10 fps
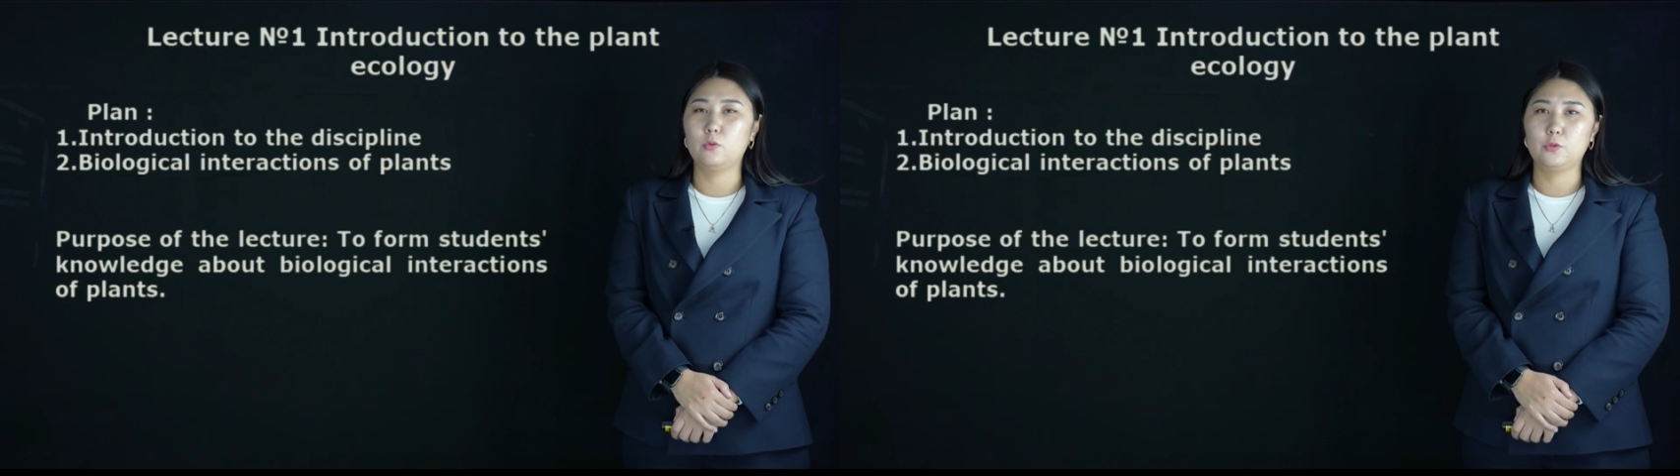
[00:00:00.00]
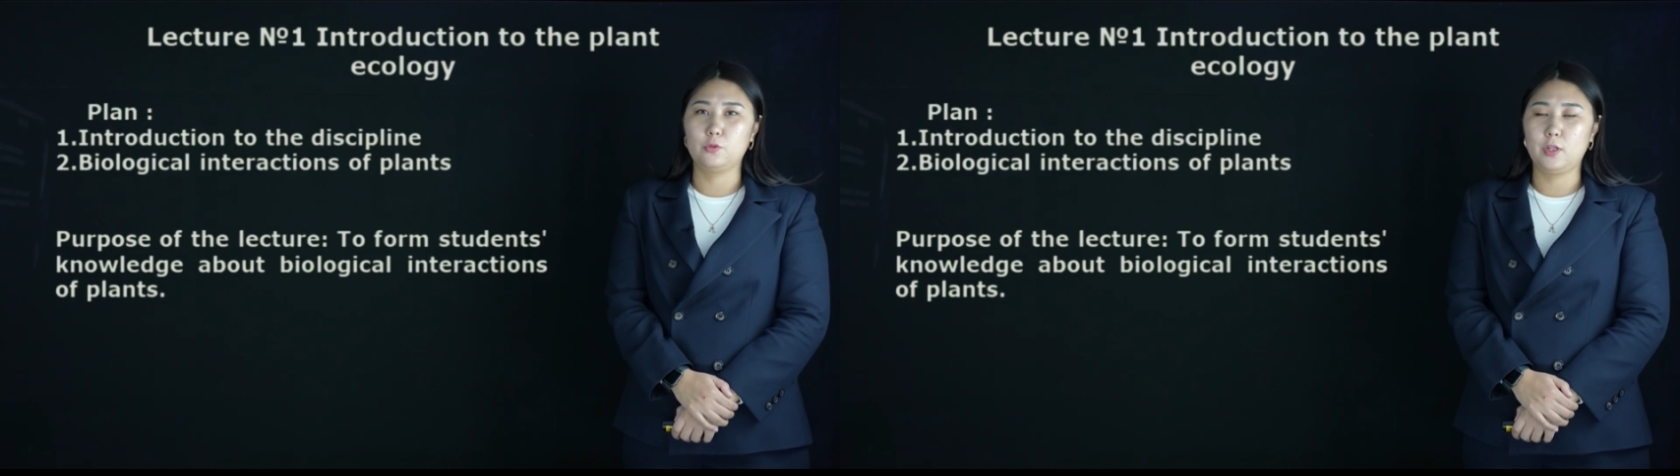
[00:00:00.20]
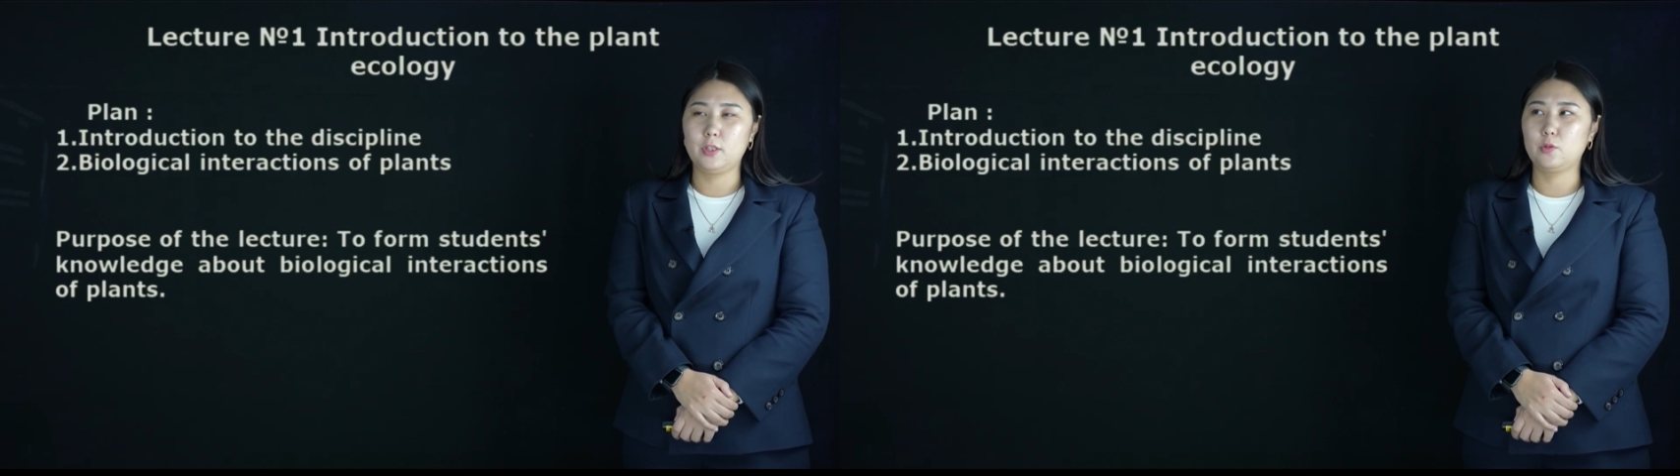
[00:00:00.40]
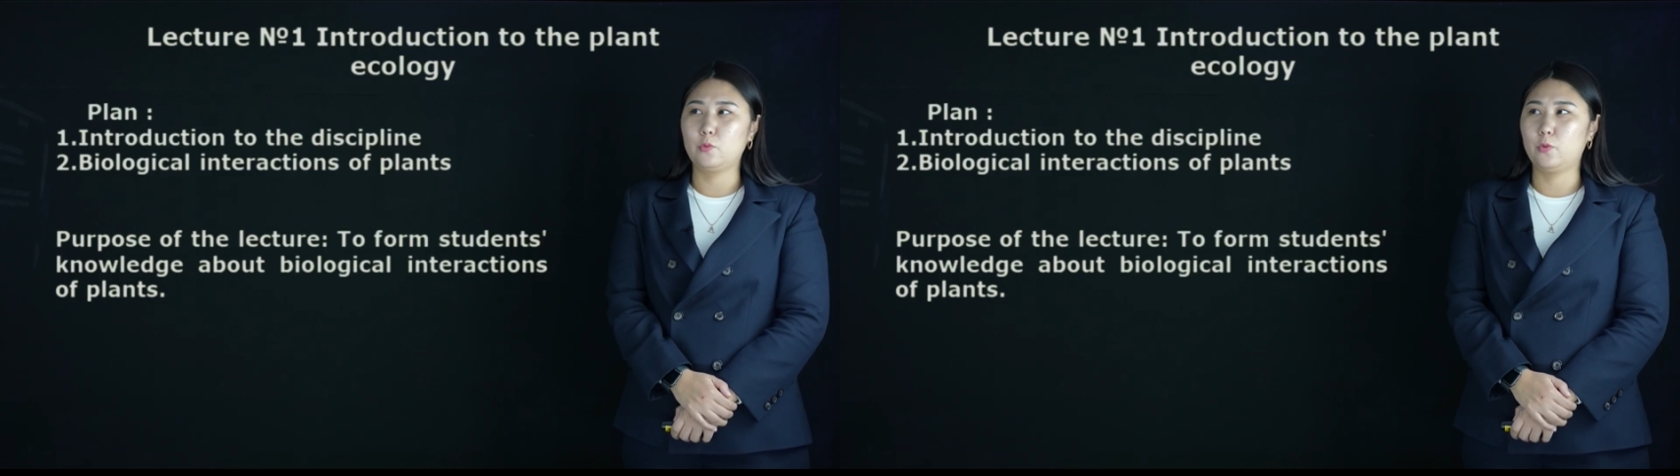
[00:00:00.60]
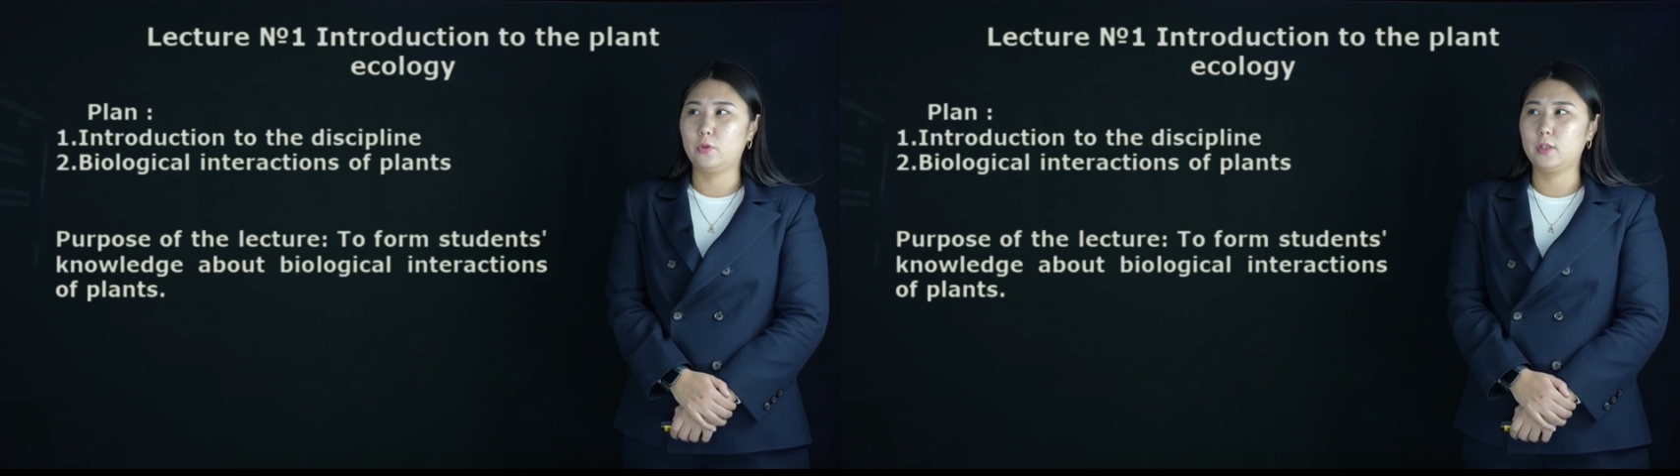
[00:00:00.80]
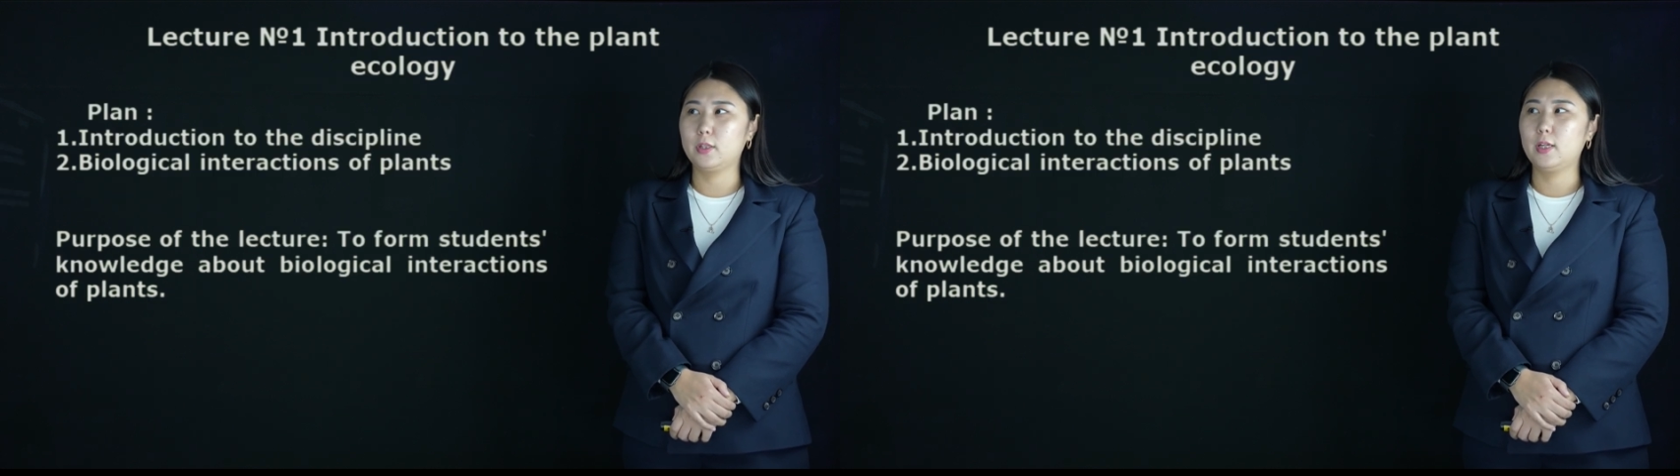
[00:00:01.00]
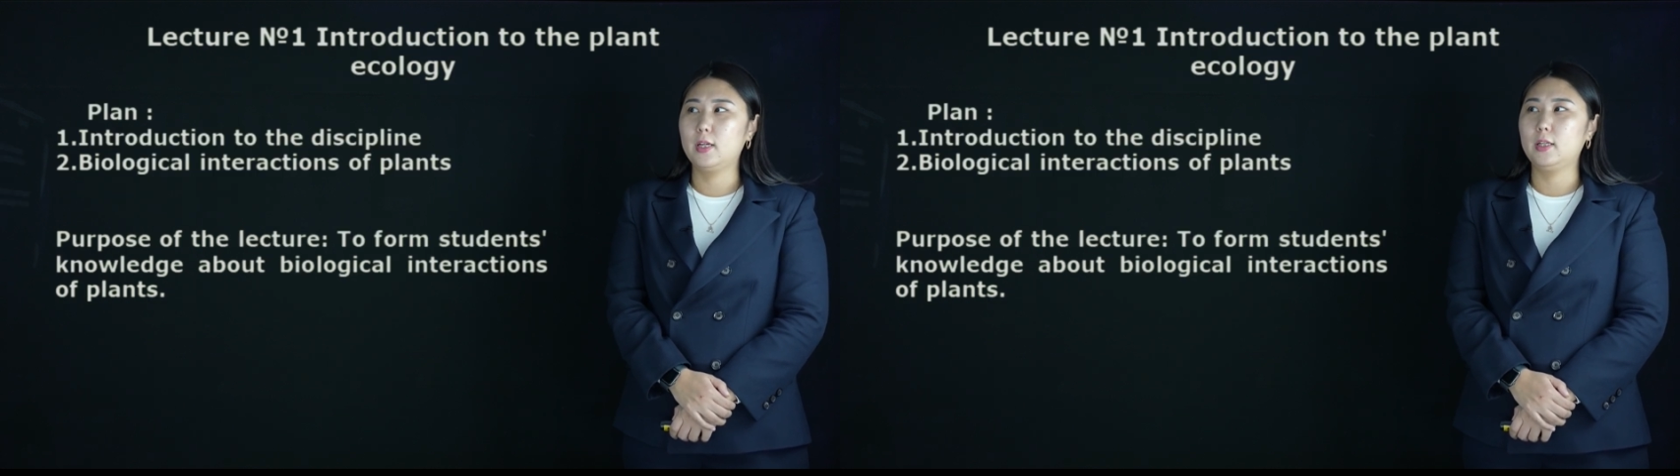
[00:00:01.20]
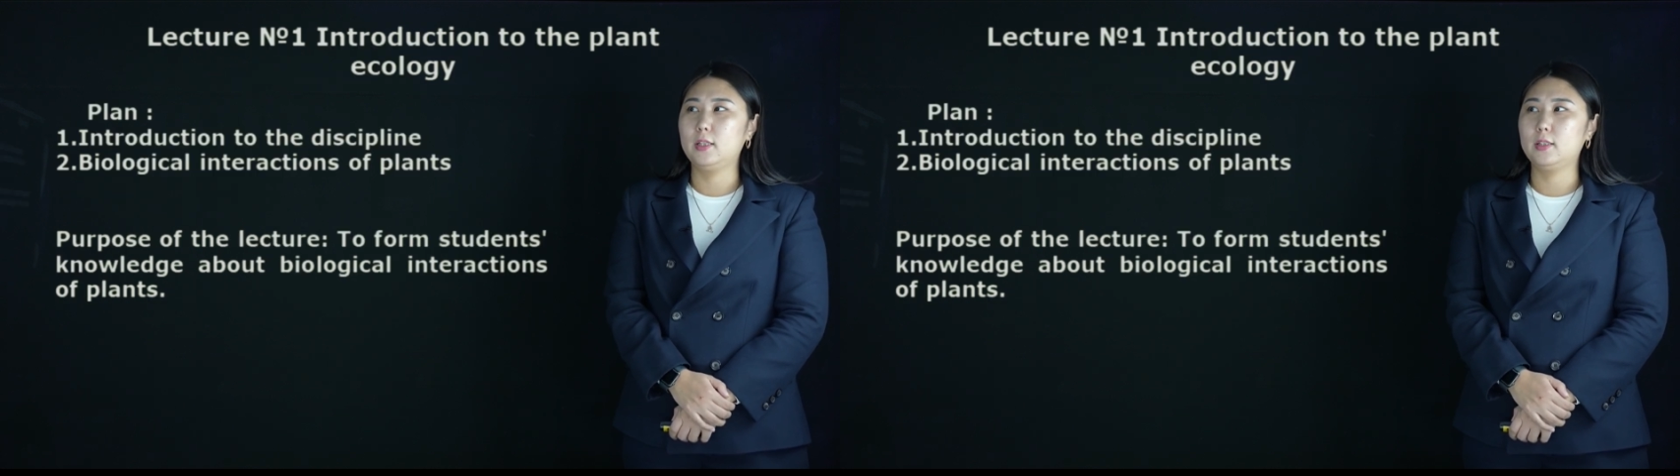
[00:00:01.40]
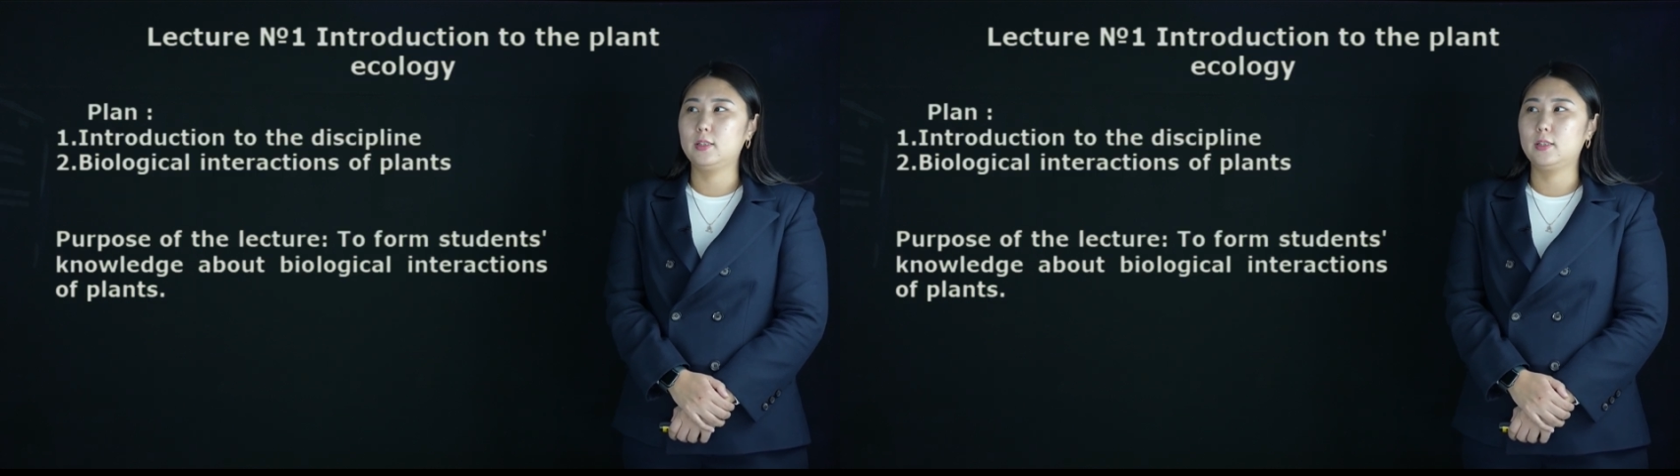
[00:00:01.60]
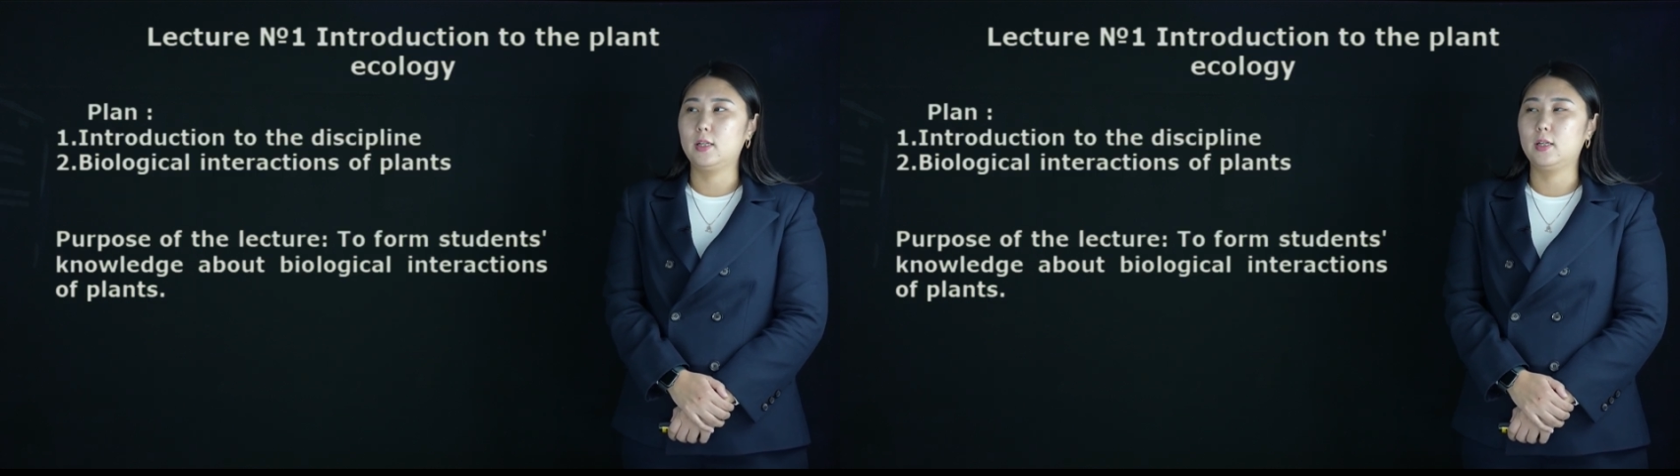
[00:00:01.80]
today's work is
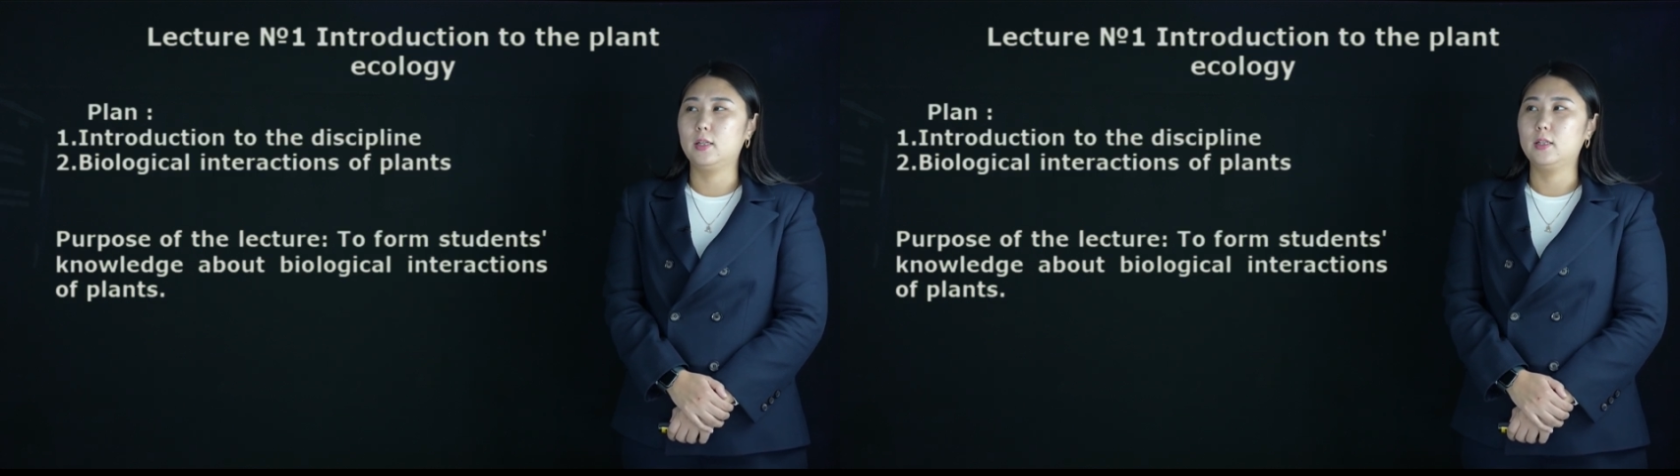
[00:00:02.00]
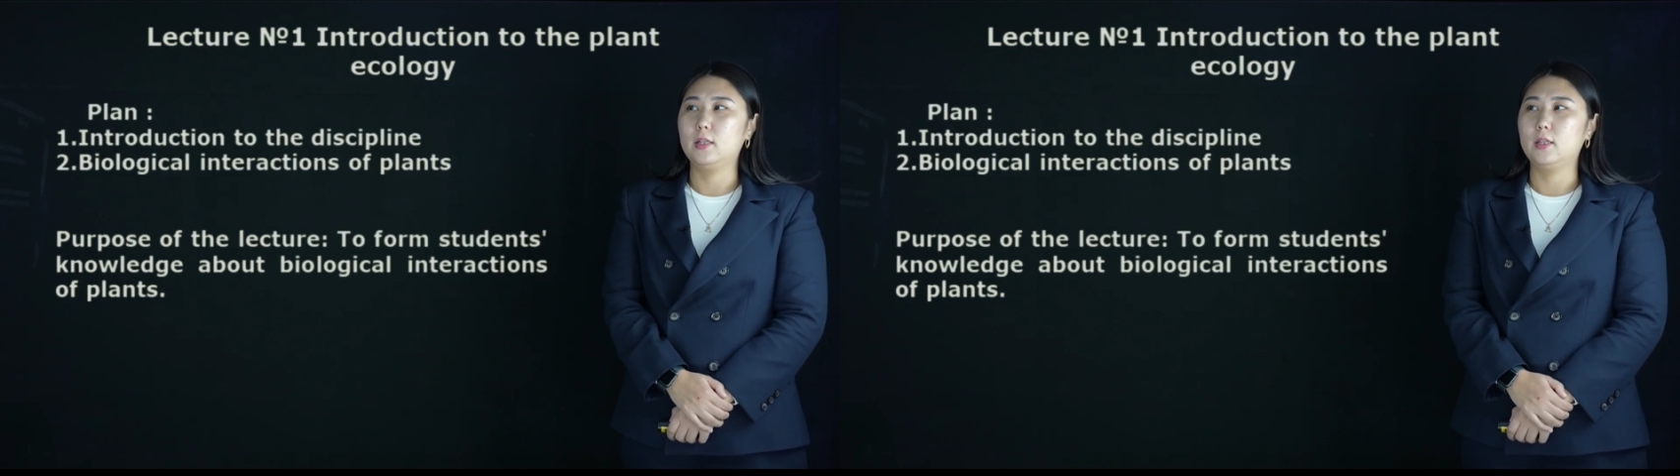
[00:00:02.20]
the